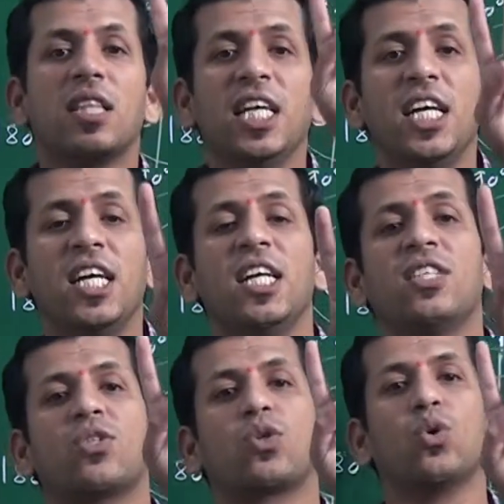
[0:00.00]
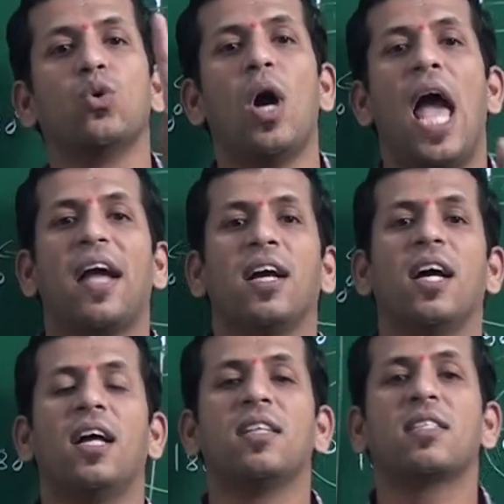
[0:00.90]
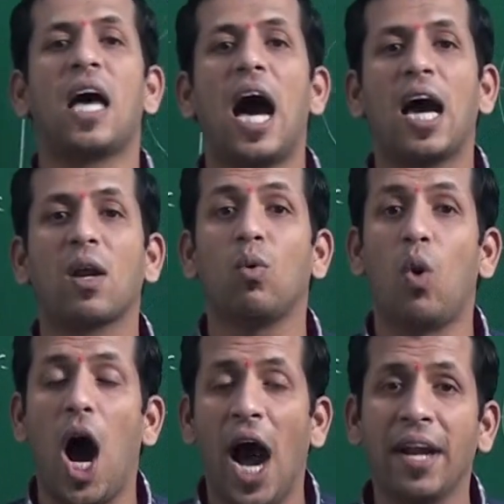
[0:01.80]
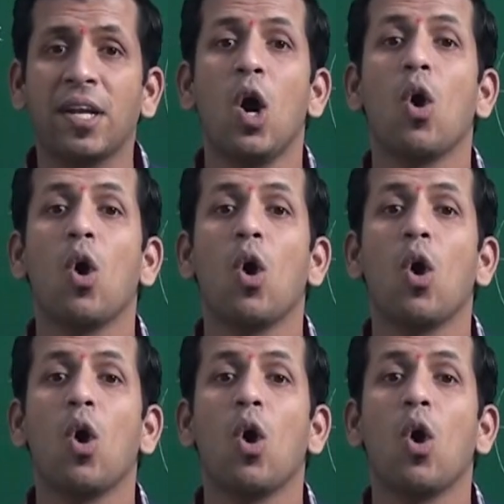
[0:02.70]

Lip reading: these two angles are what?